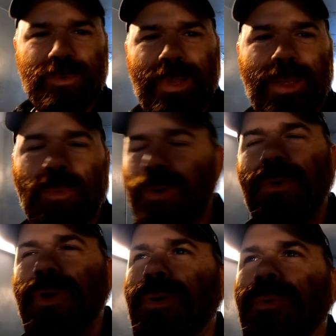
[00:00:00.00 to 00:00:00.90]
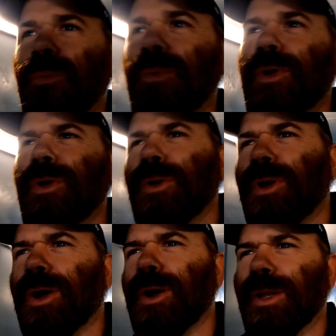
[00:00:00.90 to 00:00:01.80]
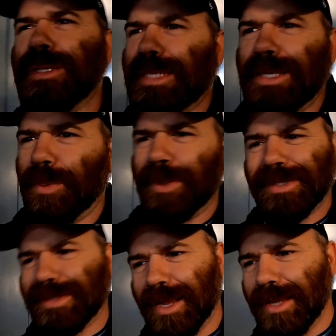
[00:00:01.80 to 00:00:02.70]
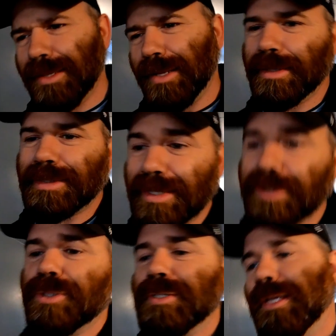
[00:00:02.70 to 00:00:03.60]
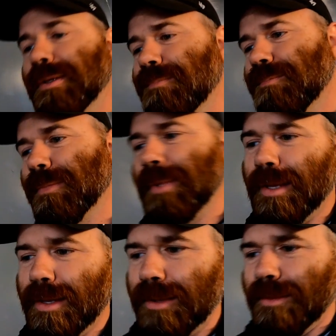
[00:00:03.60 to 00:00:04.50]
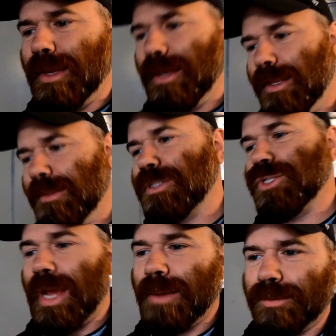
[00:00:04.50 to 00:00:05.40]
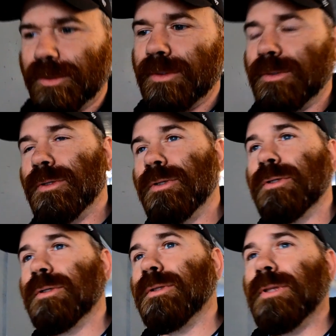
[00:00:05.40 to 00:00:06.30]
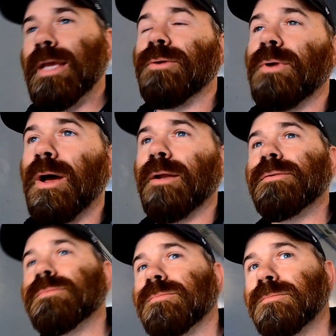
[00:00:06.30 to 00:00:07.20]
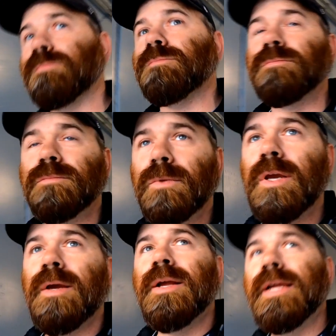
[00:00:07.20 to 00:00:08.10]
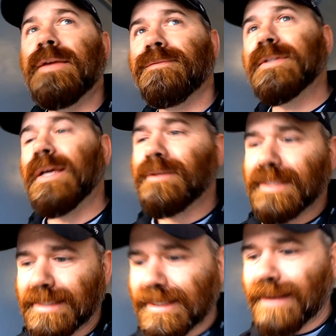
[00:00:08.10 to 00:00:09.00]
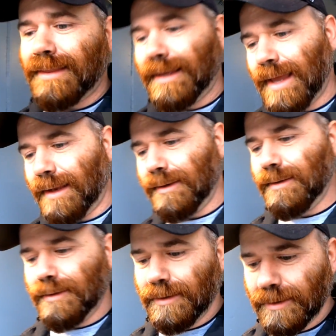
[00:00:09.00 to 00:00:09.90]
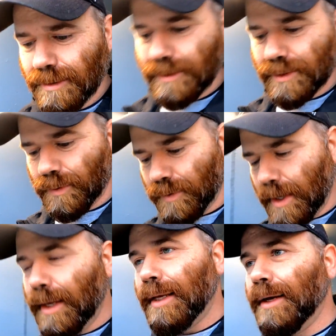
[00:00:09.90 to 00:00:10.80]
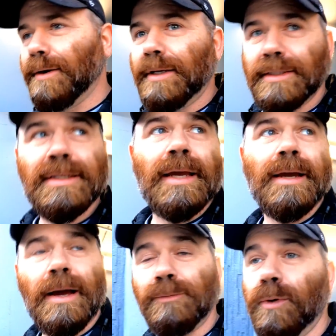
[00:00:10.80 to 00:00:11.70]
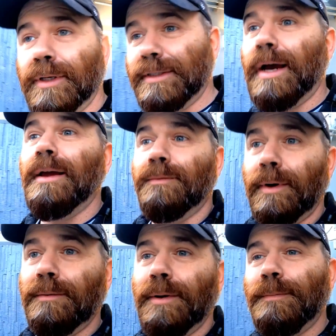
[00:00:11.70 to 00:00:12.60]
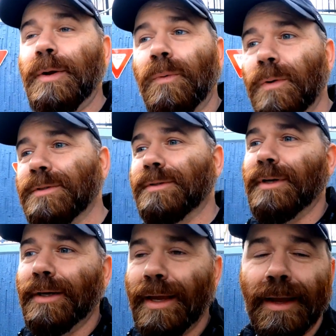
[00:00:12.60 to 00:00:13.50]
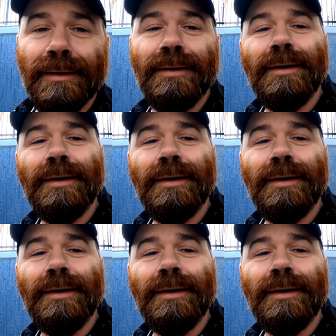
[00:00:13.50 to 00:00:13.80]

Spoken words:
yeah, what is he going to die? And it's interesting that in this chapter, later on, he foretells his death again. So here he's saying, I'm going to die and be rose again.